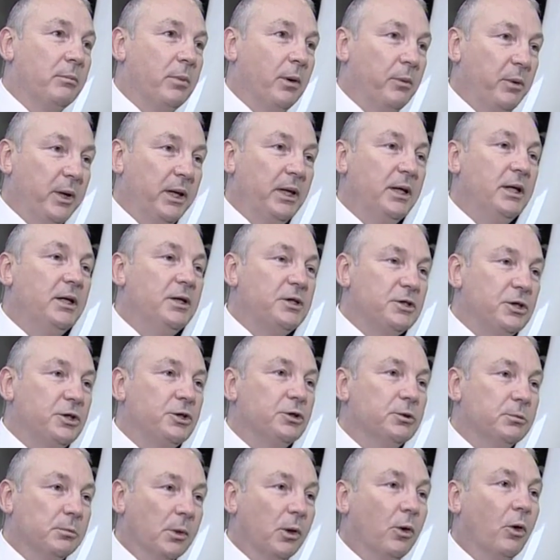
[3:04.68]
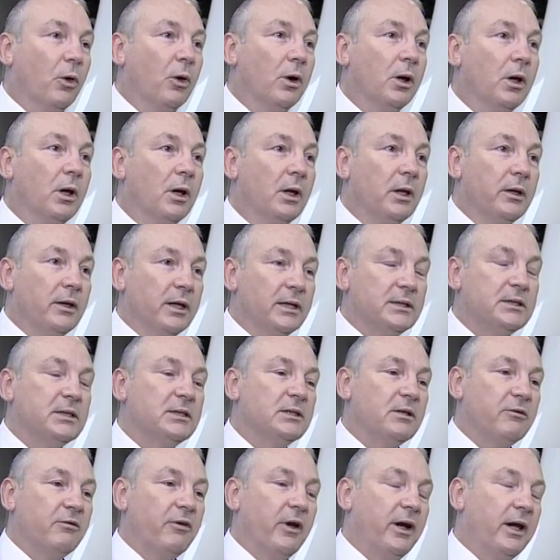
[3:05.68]
But we need to do more. This
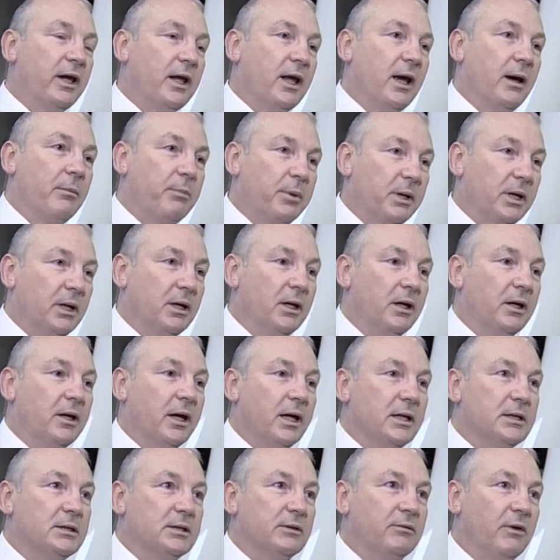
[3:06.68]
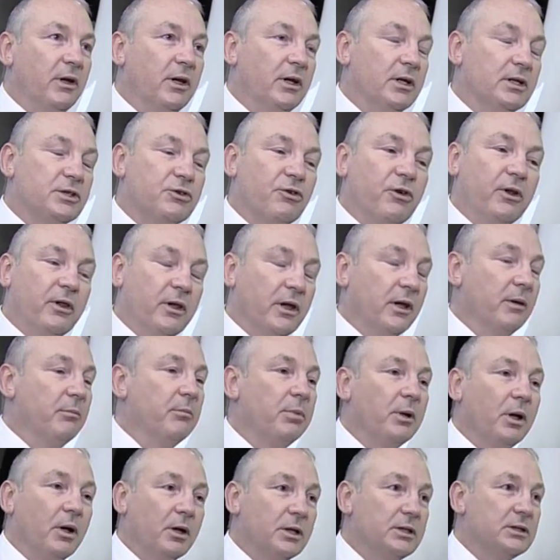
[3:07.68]
is a very capital-intensive industry that
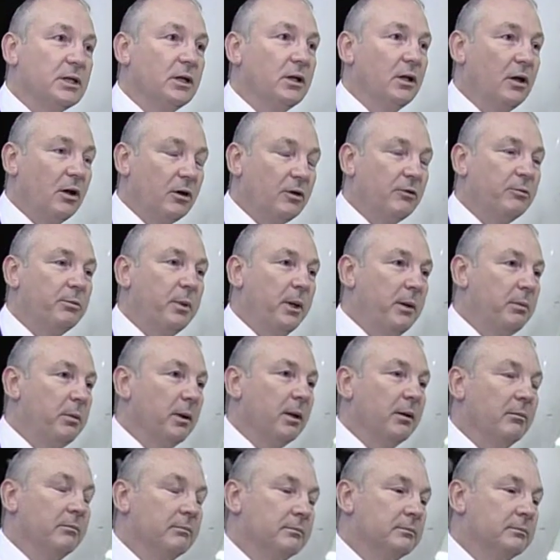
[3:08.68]
employs a lot of people.